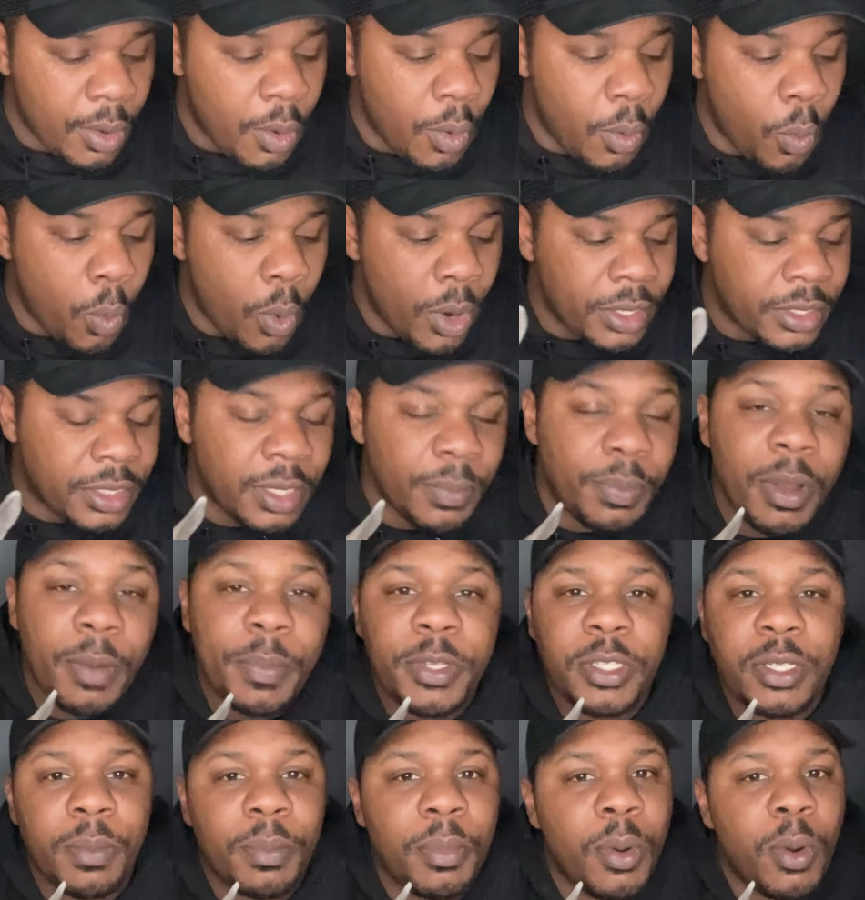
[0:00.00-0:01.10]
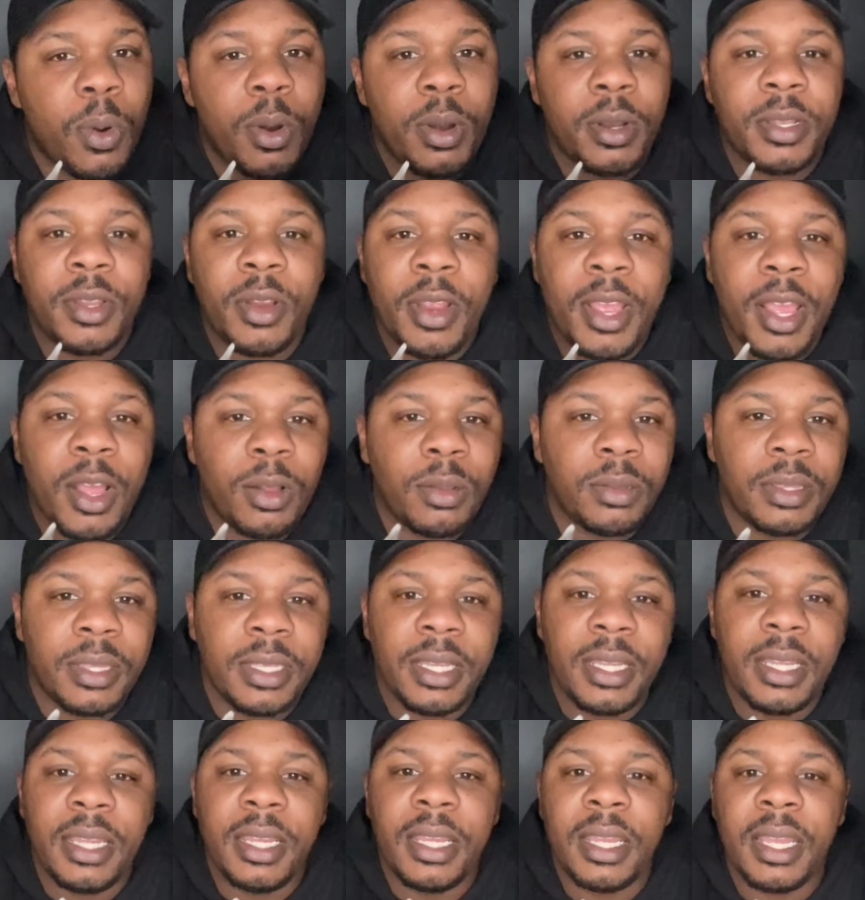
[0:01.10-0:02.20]
Once the puppies are born, they're
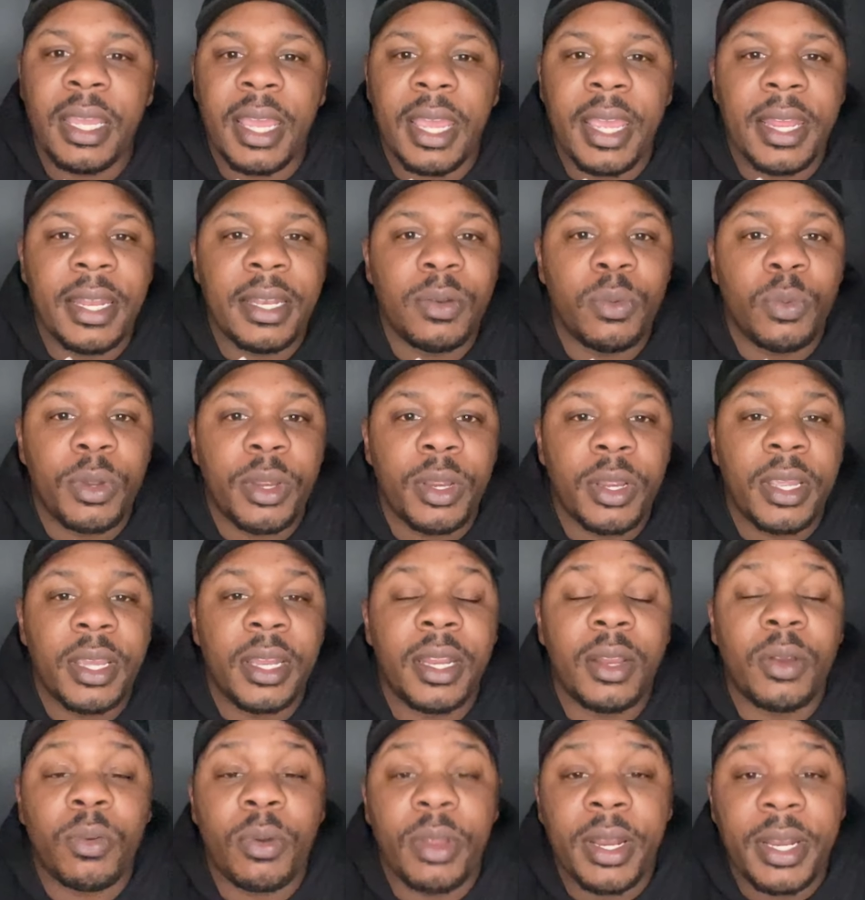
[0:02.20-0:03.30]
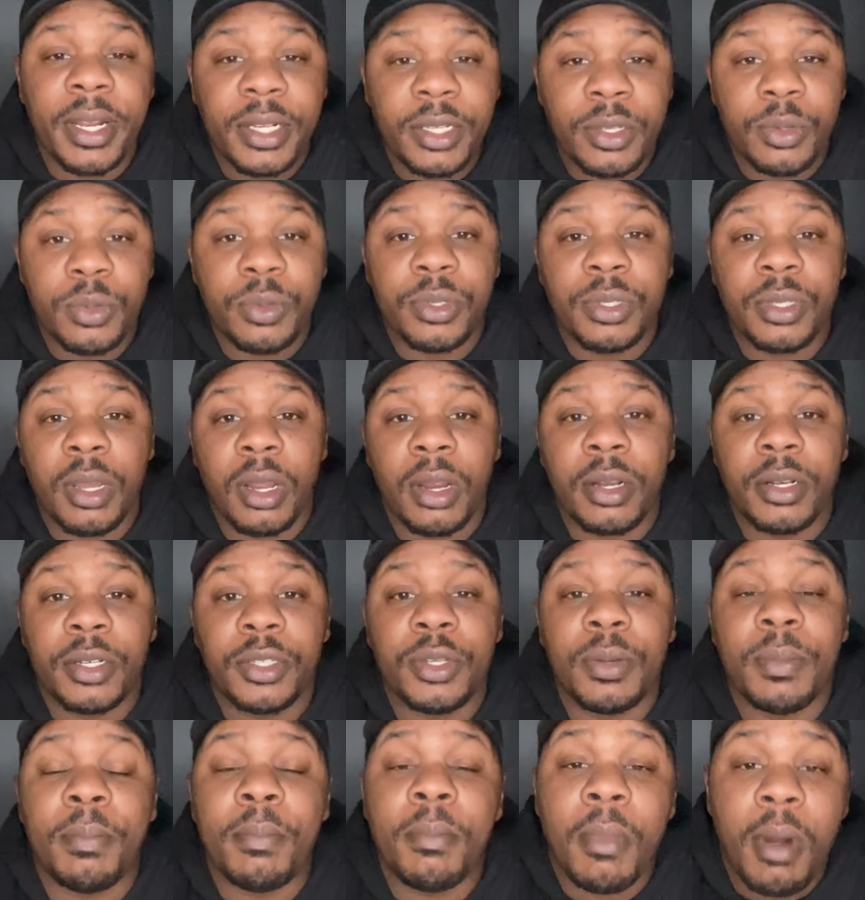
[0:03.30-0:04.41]
healthy, and we're getting ready to start to
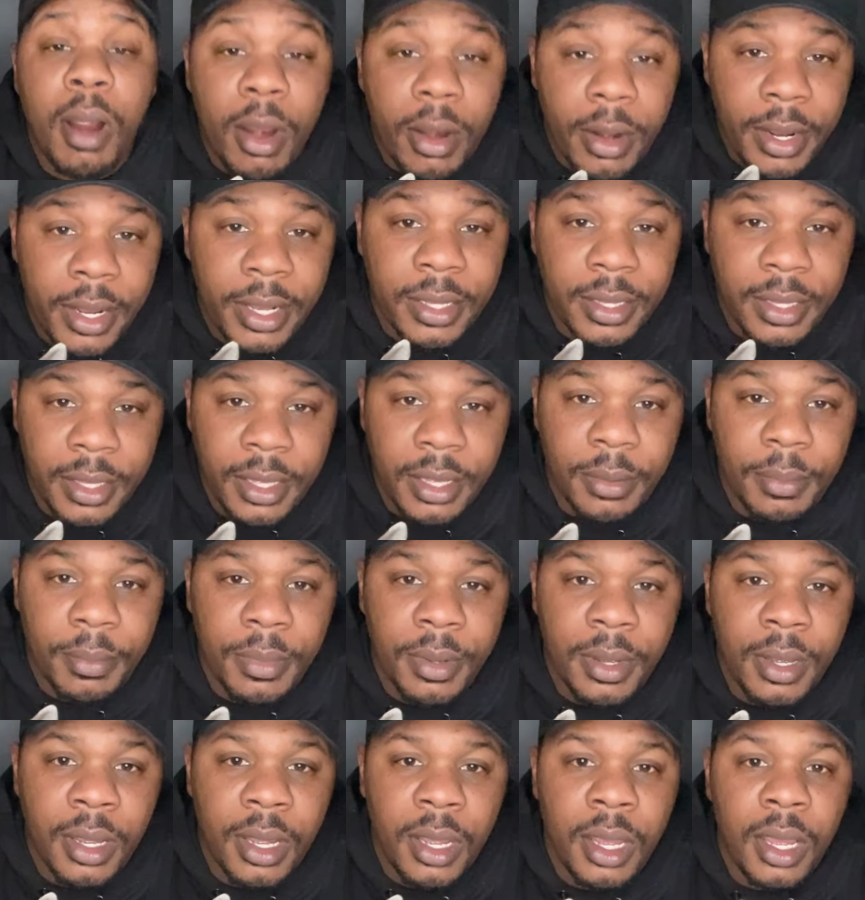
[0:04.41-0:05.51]
market them.